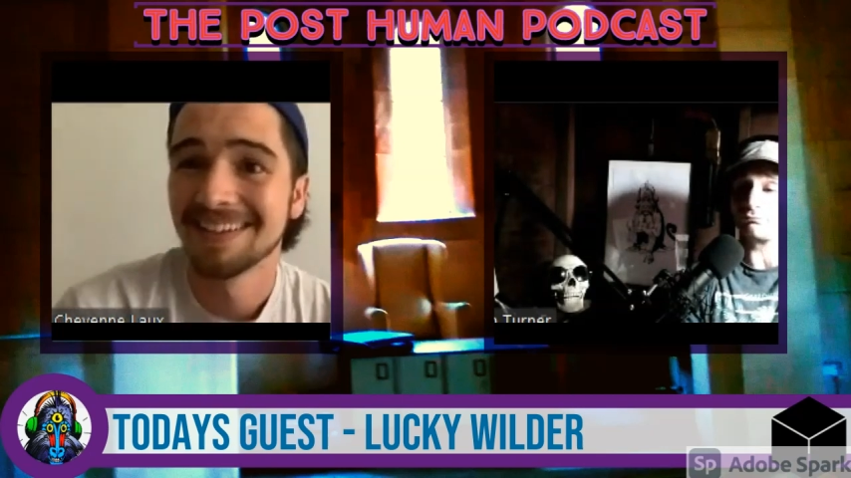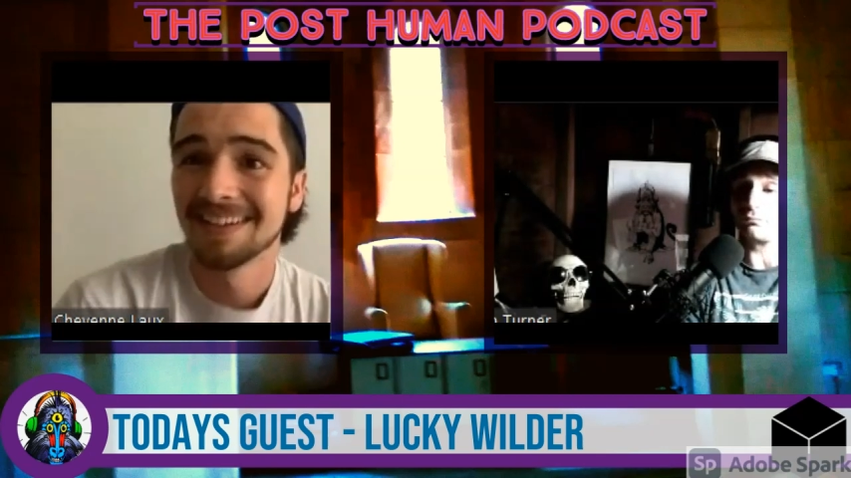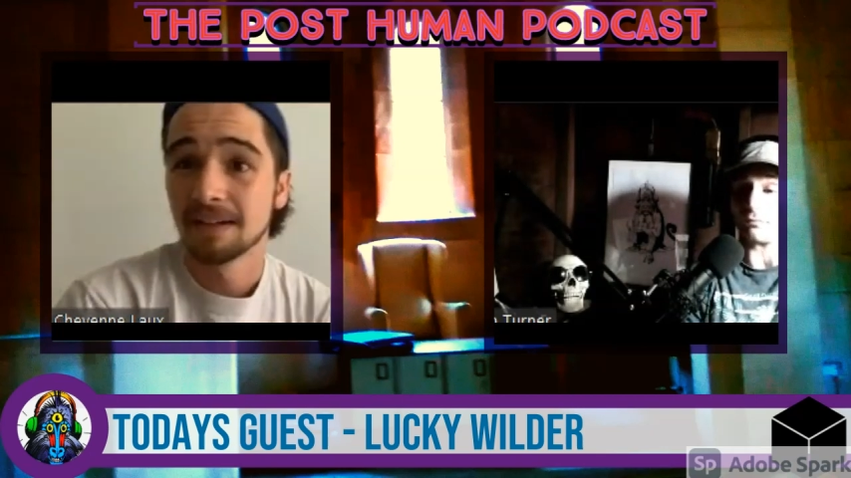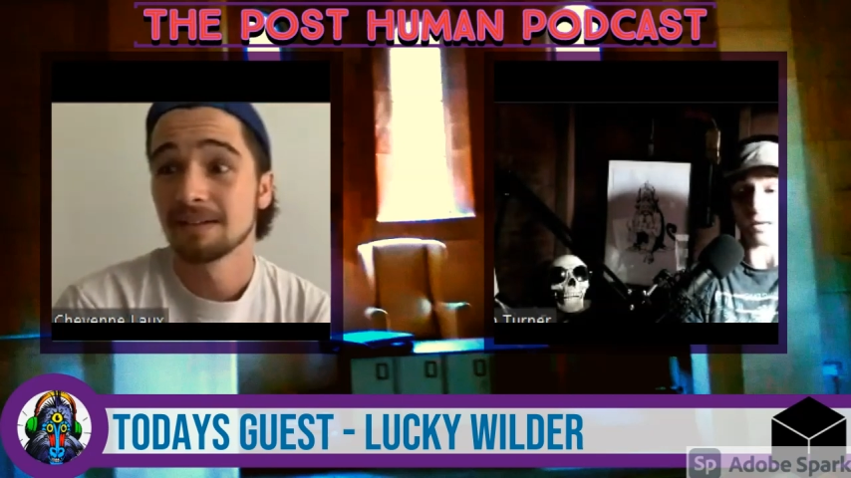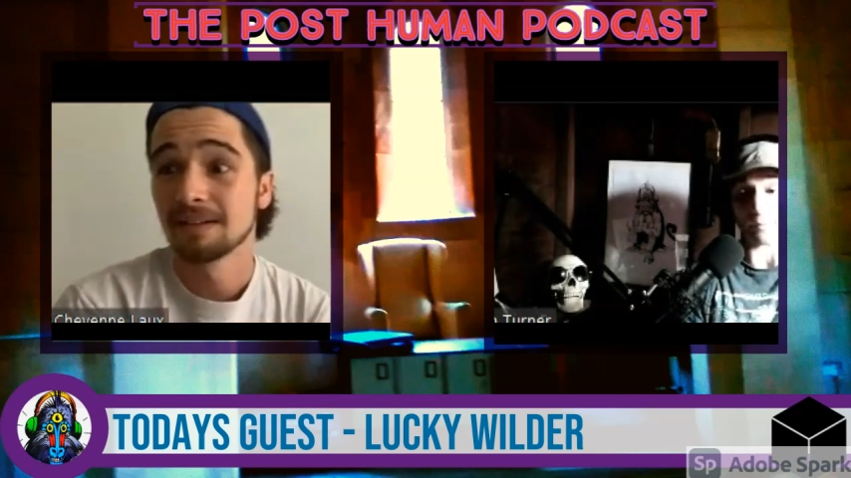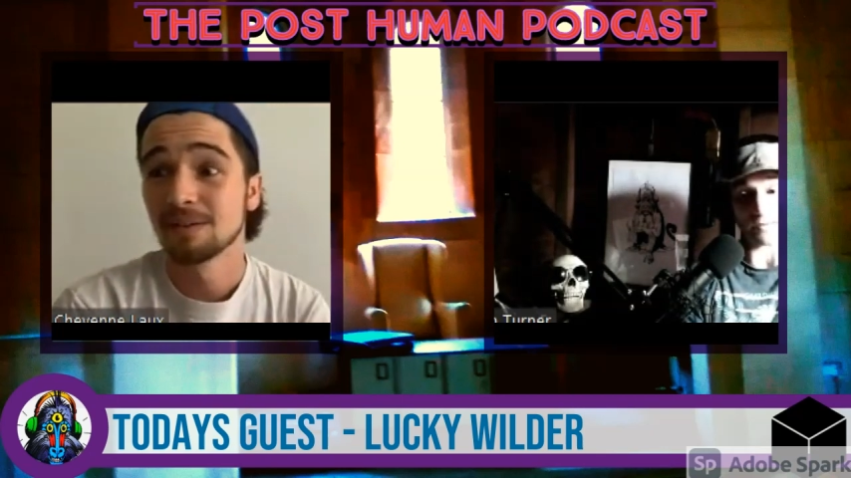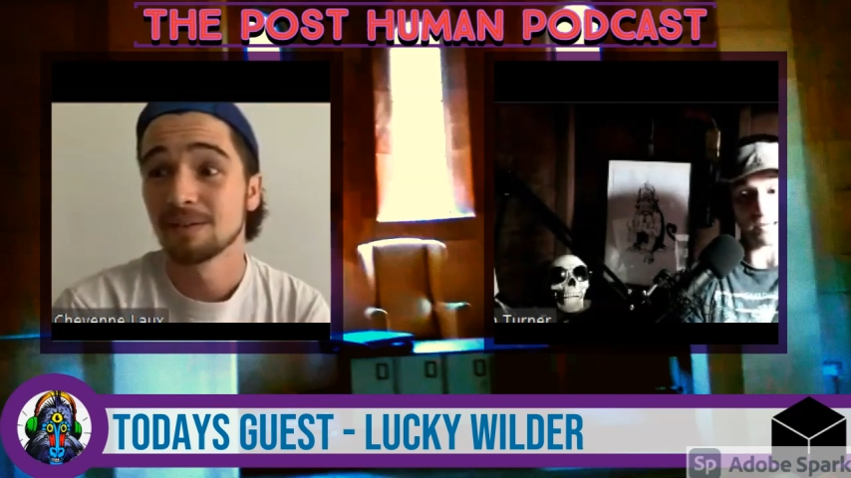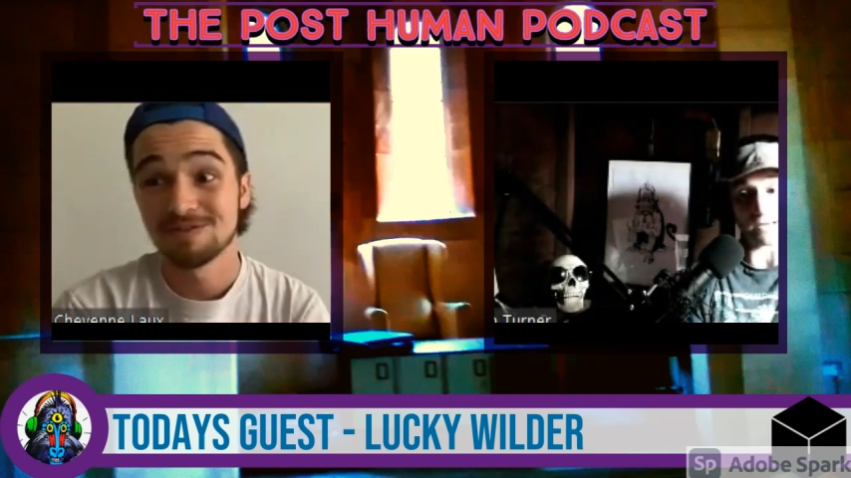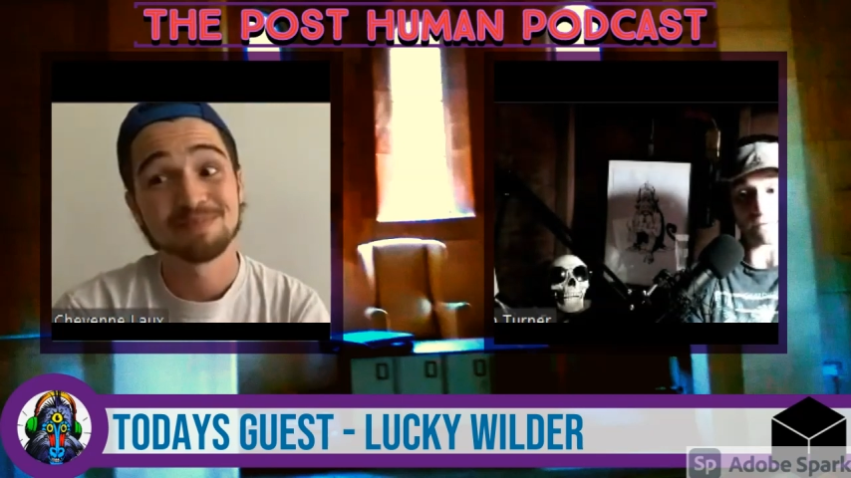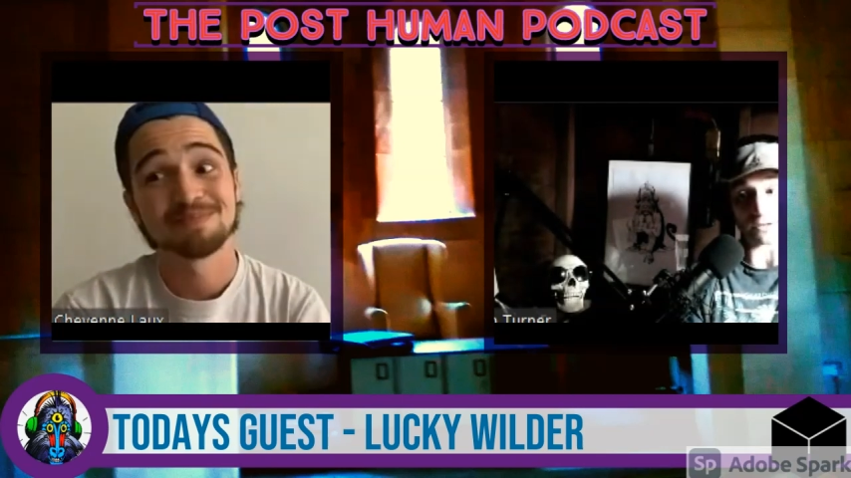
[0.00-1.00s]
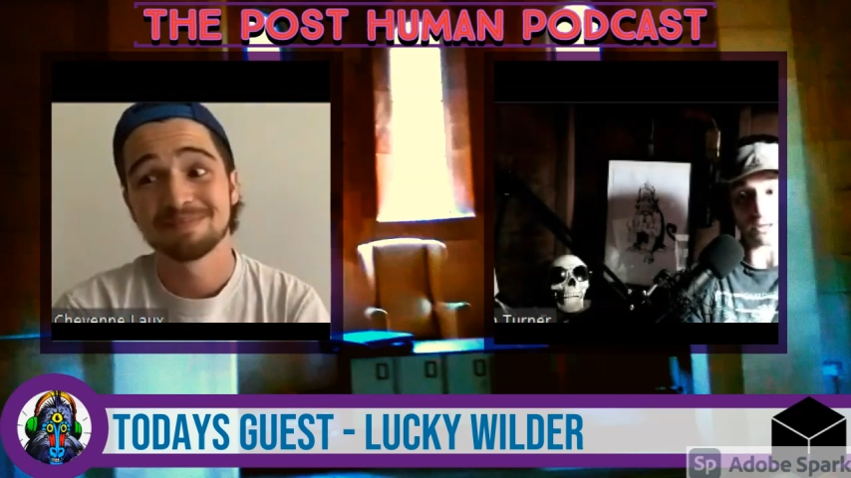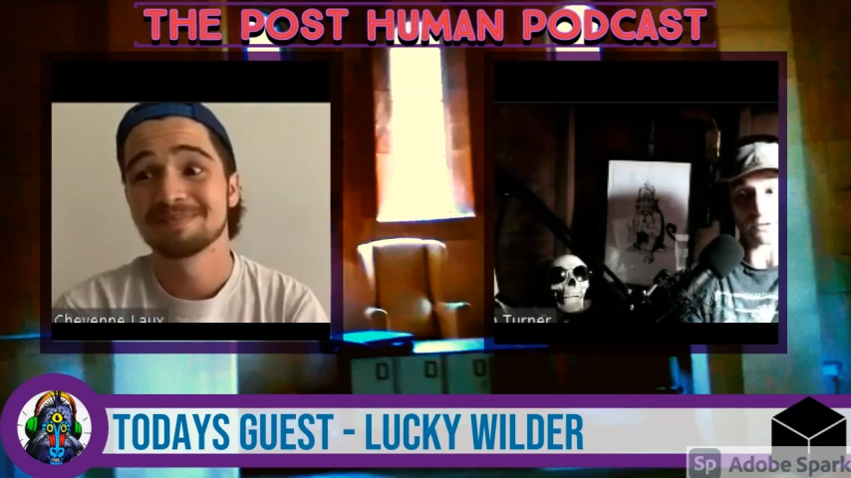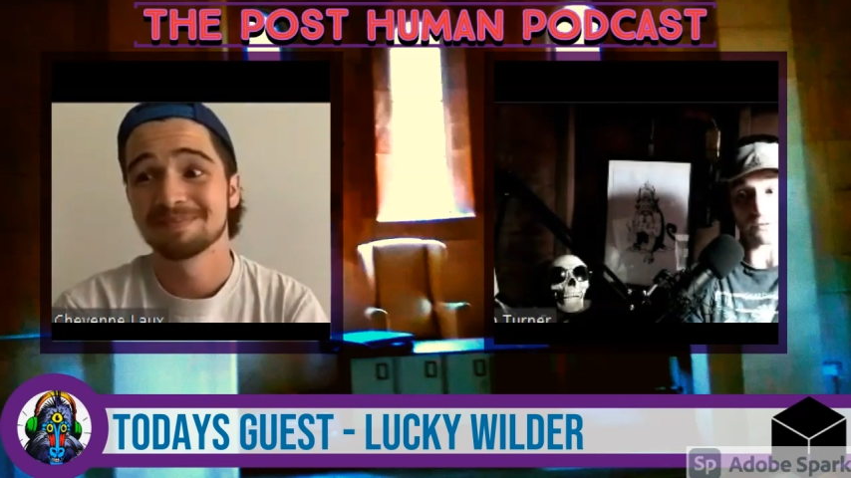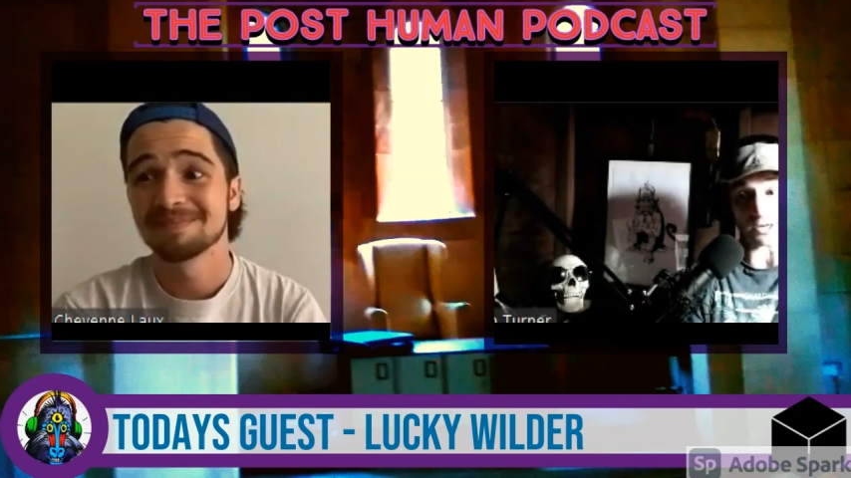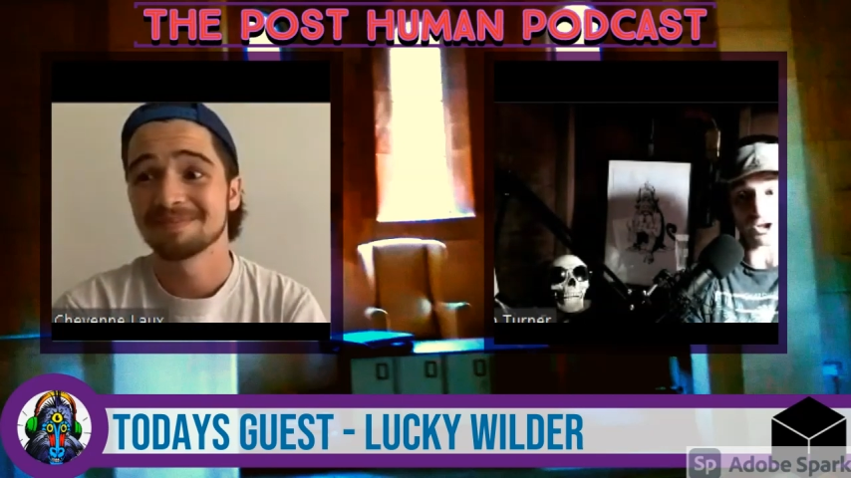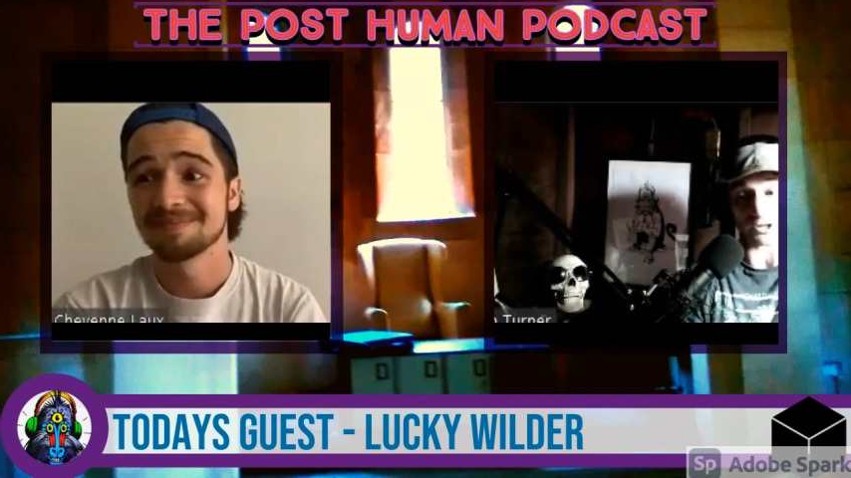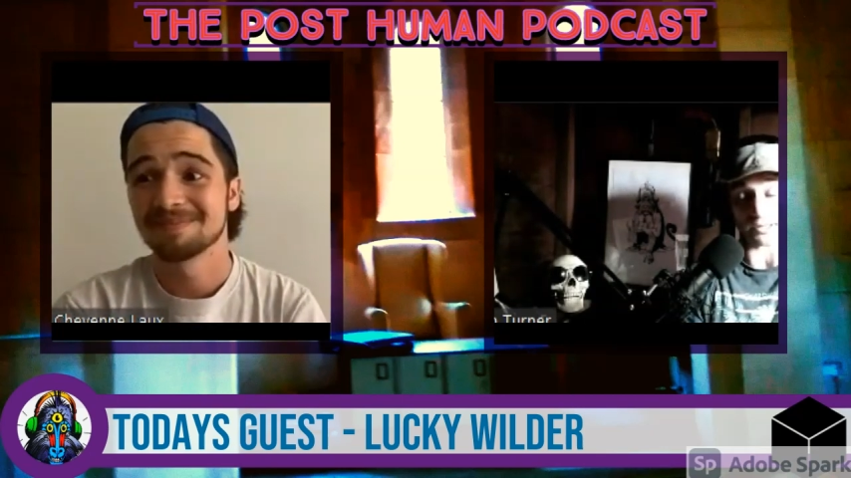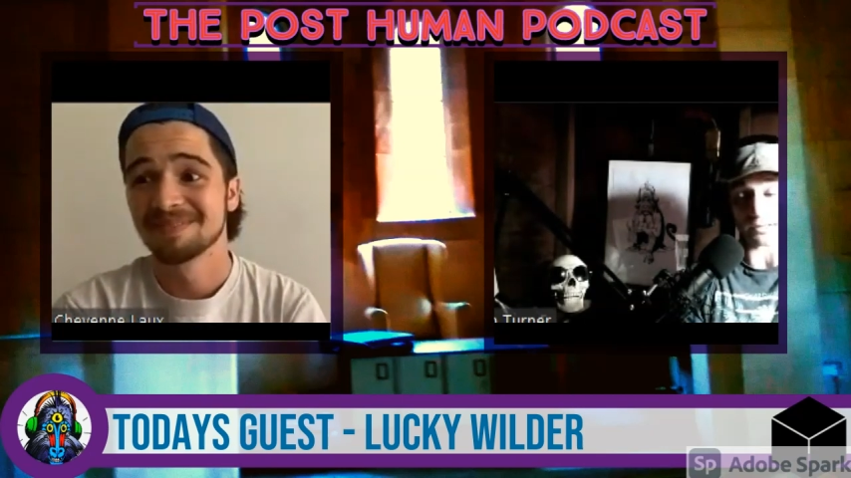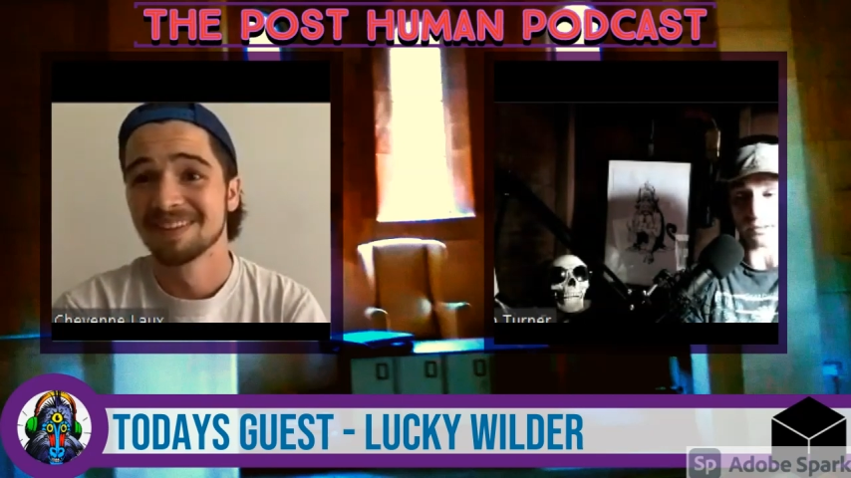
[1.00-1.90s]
maybe they have a lot of that shit.